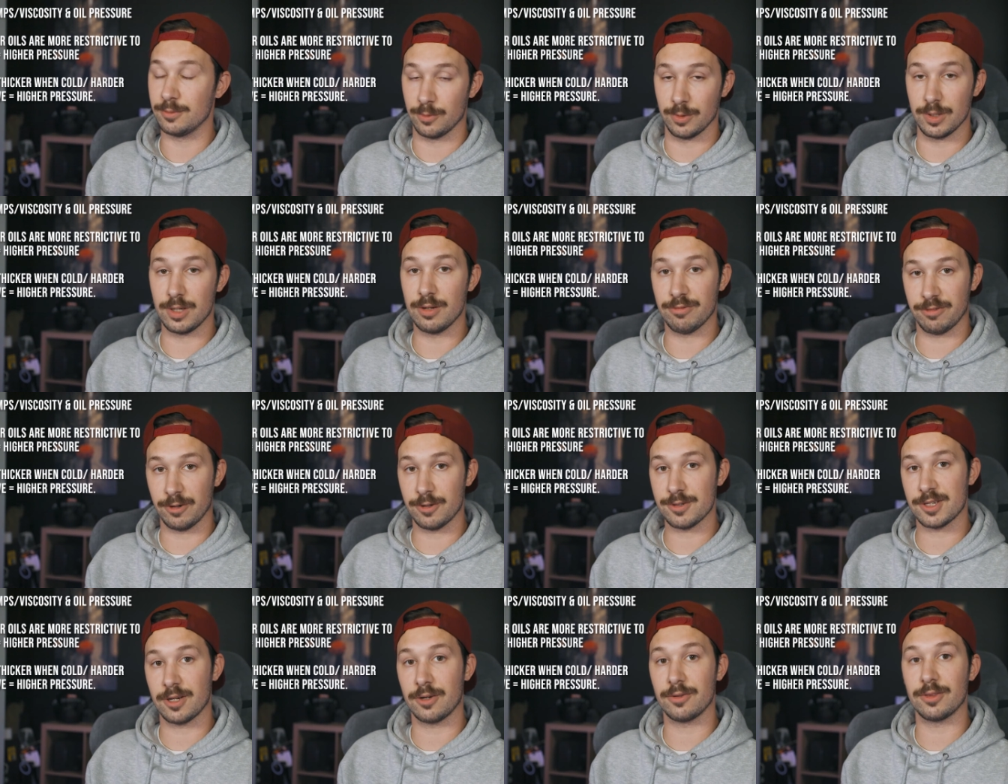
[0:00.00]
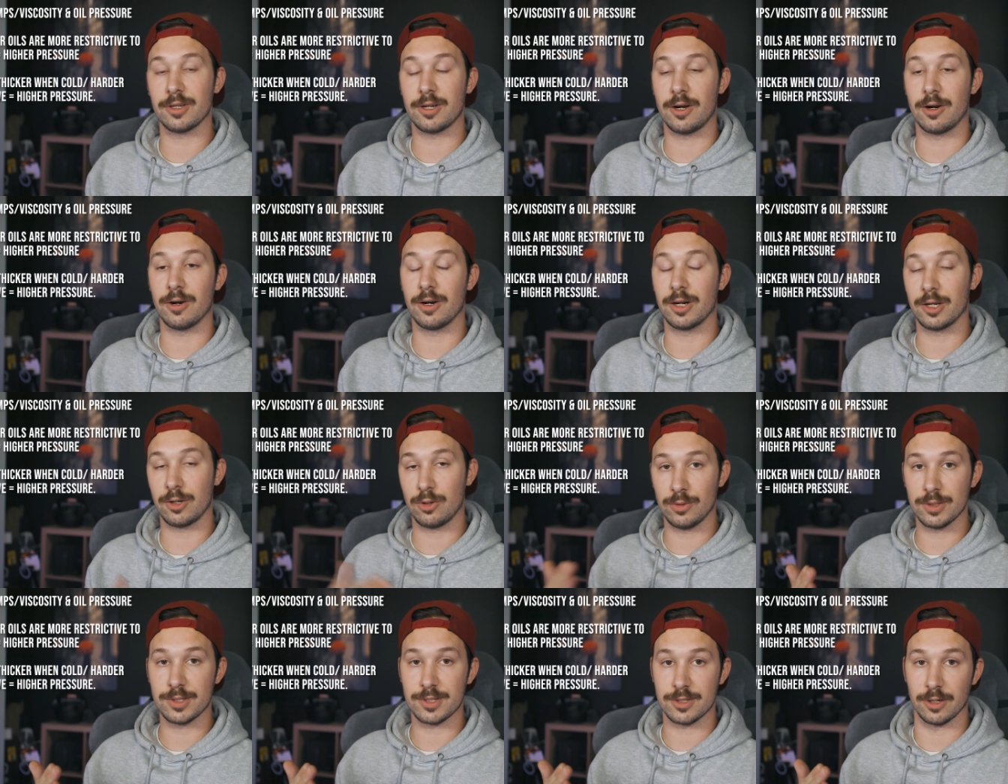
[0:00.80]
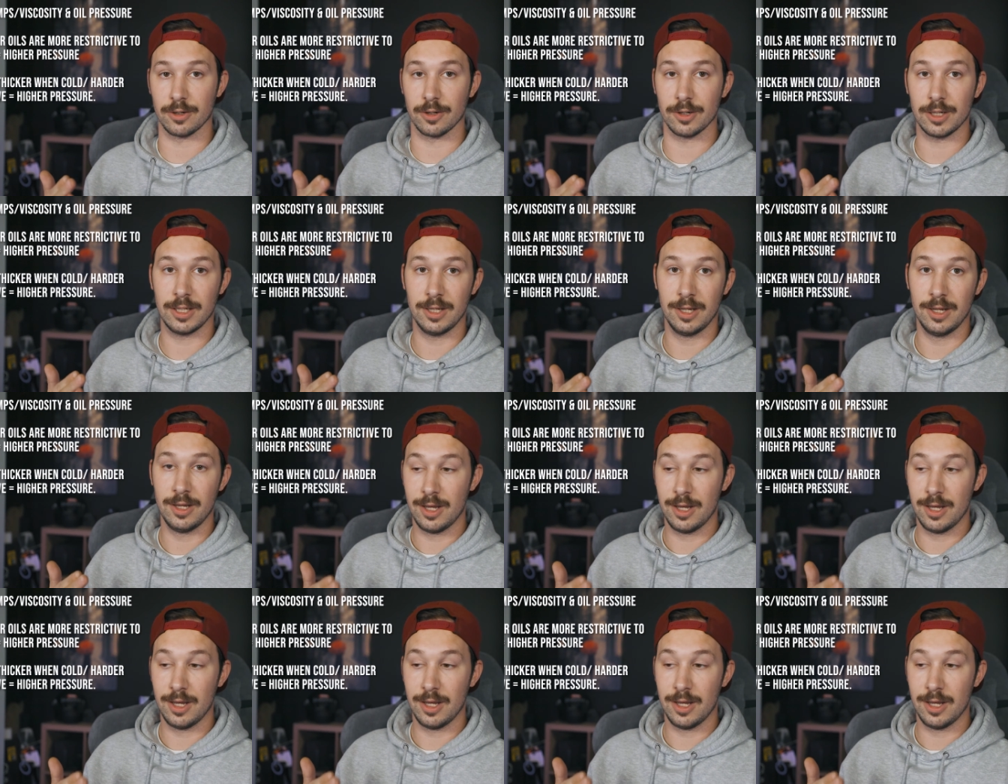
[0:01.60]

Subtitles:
when you first start the car on a cold start,